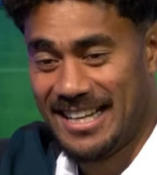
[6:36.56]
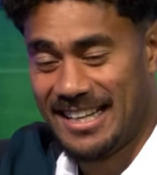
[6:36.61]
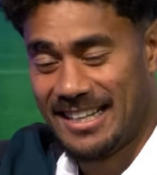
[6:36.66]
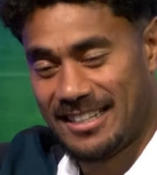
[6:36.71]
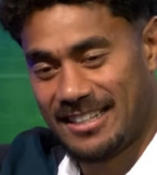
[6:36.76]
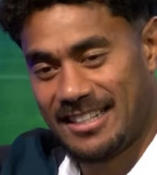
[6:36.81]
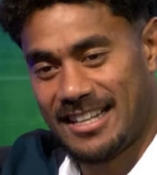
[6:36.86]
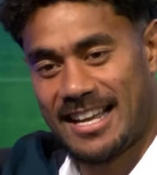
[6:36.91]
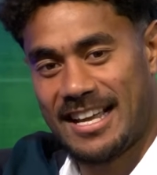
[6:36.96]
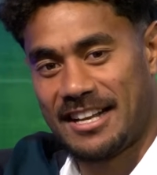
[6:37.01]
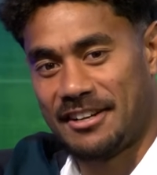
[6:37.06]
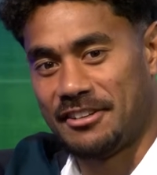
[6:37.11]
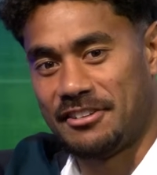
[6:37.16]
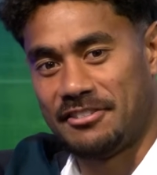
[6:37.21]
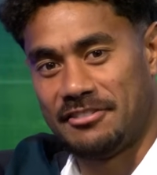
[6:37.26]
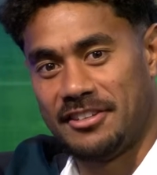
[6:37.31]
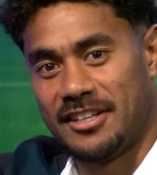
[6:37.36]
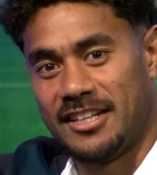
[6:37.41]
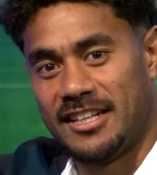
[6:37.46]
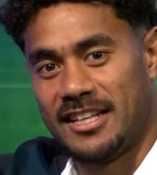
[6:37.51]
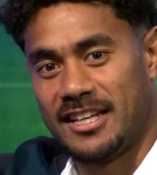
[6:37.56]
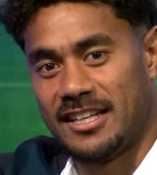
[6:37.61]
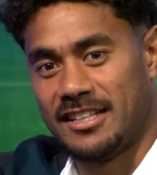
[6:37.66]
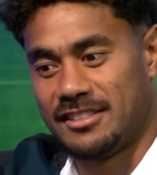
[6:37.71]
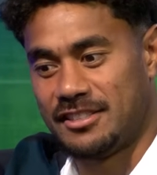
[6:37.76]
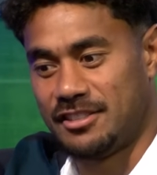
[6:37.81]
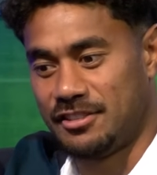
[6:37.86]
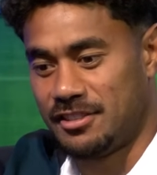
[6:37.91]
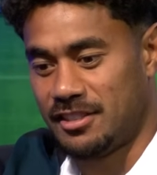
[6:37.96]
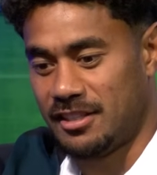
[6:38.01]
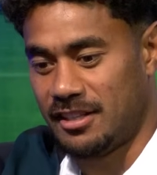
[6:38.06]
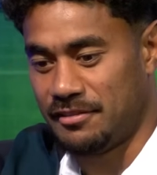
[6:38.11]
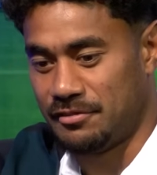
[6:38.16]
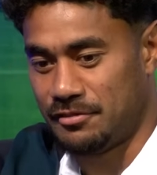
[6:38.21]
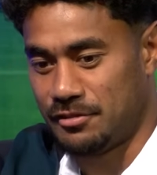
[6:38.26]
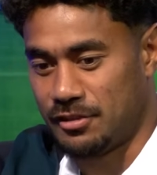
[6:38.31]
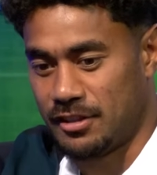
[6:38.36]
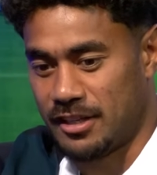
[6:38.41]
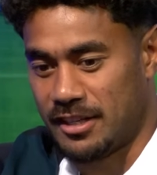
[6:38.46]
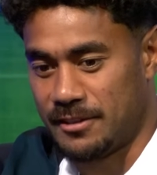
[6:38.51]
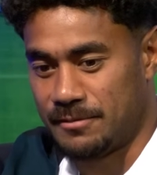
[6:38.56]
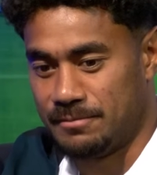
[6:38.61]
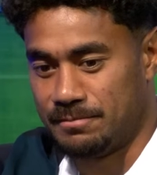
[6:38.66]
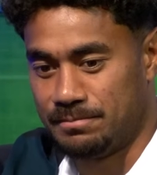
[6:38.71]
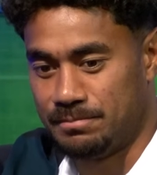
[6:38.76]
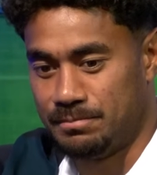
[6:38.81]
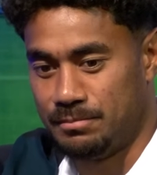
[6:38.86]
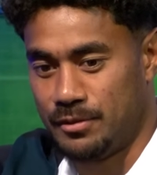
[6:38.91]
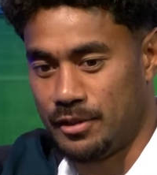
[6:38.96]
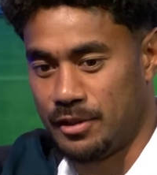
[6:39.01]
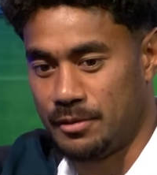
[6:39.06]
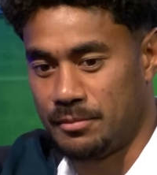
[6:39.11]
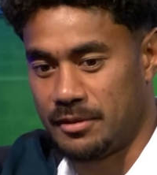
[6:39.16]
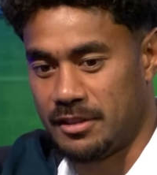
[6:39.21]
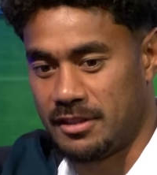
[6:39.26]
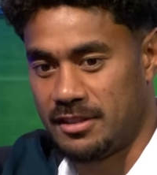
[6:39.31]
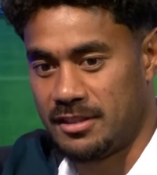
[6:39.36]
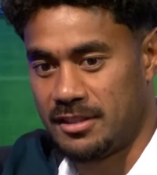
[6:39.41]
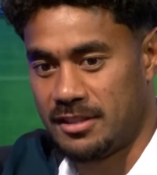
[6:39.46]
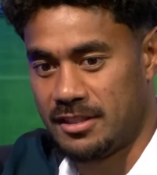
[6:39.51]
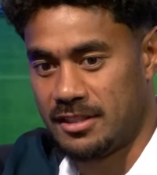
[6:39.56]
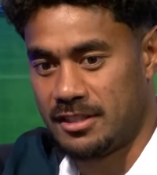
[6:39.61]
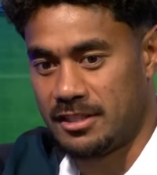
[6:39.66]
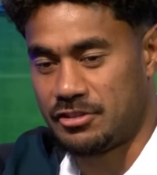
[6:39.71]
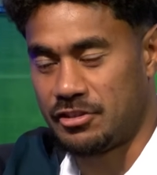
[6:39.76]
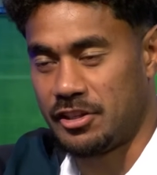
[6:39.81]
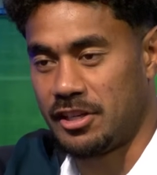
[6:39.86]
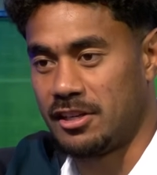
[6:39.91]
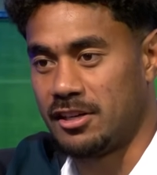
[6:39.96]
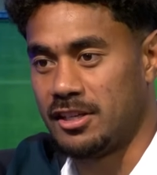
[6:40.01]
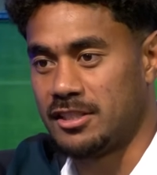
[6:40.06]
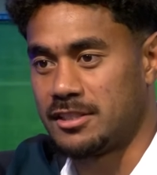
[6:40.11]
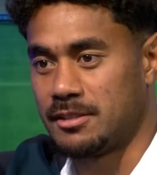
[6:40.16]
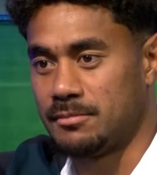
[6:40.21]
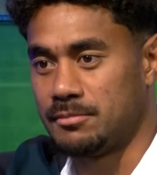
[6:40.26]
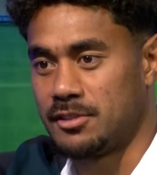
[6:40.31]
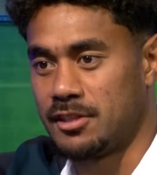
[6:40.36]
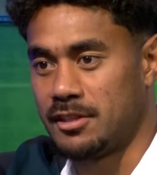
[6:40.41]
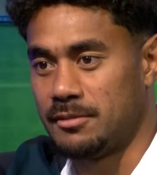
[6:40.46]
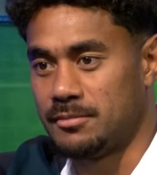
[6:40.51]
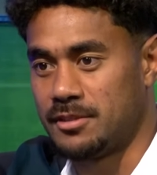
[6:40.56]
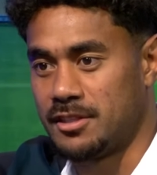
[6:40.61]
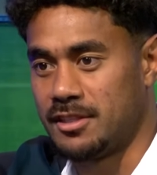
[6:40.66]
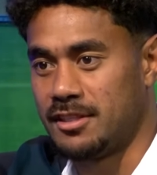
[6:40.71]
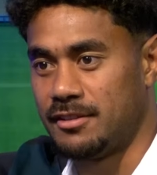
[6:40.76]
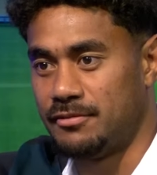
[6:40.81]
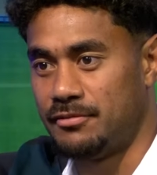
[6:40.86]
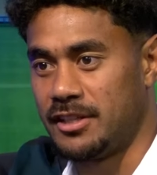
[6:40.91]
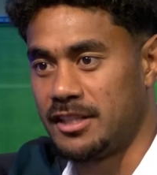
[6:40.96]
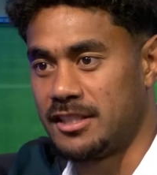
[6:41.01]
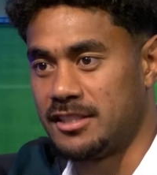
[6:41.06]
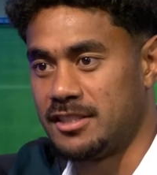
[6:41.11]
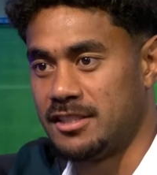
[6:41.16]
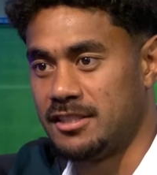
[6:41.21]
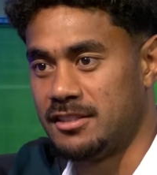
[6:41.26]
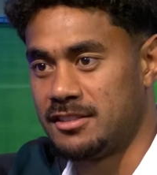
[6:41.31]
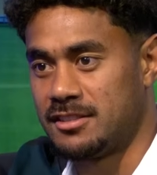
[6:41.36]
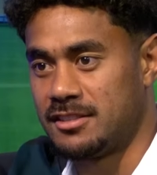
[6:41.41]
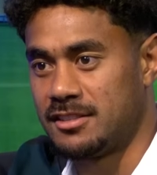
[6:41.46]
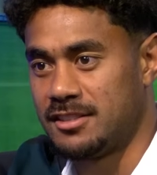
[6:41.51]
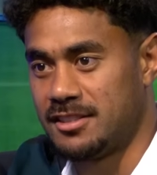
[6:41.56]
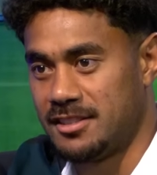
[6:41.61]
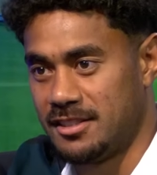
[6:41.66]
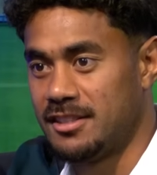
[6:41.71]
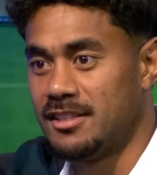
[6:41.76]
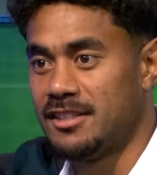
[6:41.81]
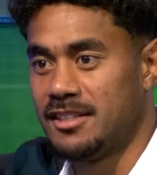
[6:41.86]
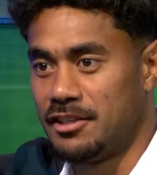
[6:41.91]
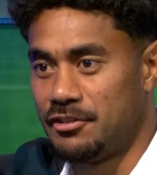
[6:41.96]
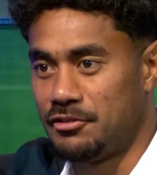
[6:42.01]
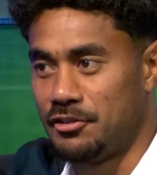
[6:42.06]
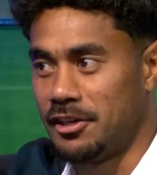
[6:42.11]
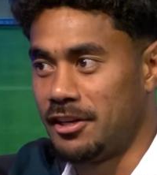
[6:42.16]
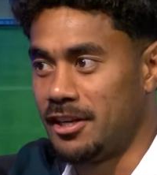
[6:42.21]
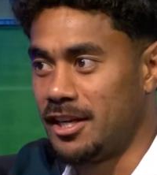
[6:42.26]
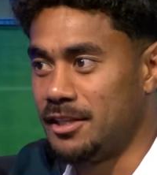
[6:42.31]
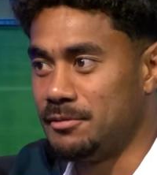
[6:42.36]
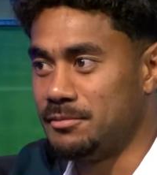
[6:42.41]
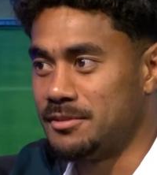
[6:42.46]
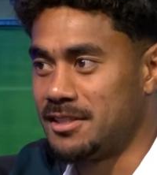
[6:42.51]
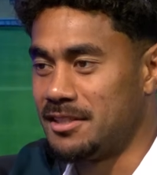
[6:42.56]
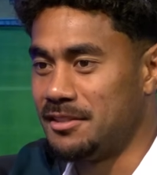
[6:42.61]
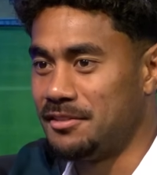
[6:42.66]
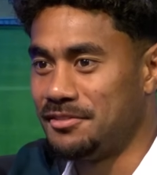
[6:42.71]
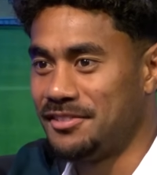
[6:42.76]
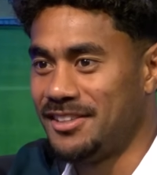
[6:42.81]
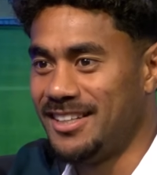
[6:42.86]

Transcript: No, not really. You still have to put him in straight line sometimes, yeah, flick his ears, realign himself.